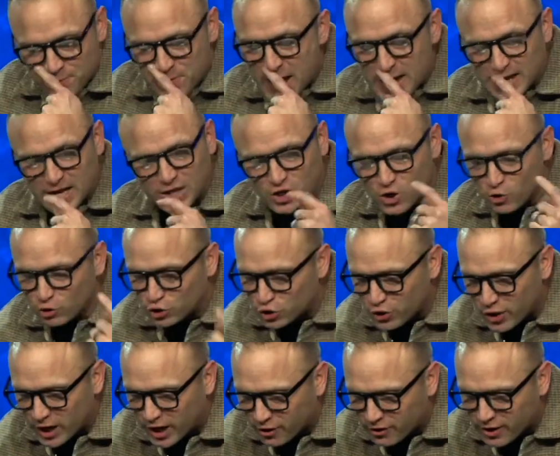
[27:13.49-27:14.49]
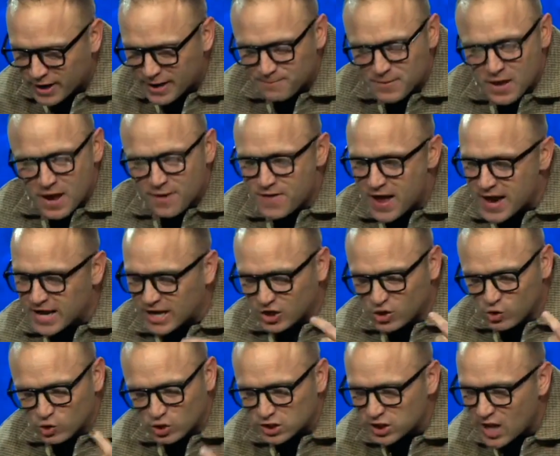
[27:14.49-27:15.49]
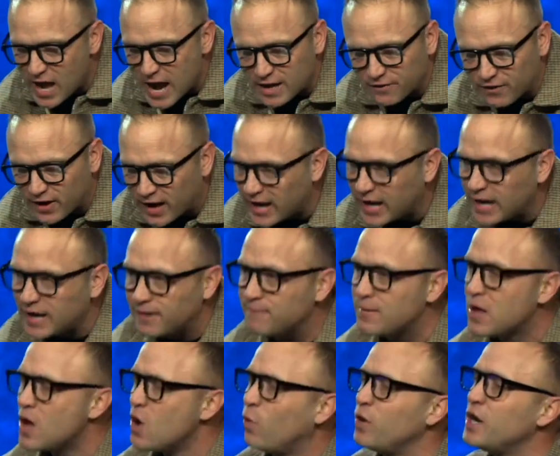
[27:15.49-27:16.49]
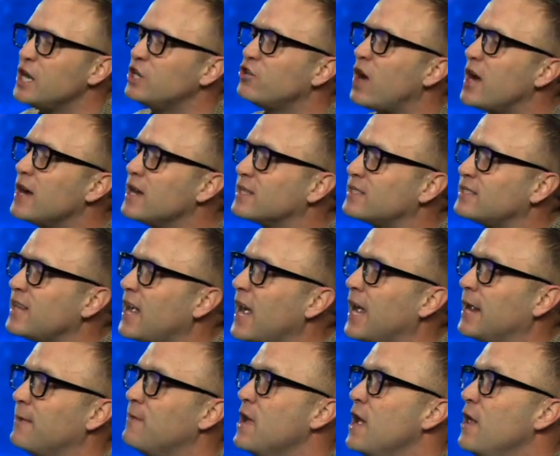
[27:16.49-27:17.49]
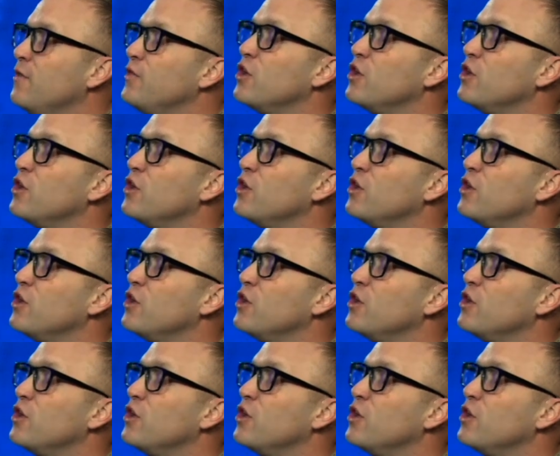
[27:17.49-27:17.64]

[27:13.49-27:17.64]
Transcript: They can do trickery. They can do sleight of hand. What are you trying to say?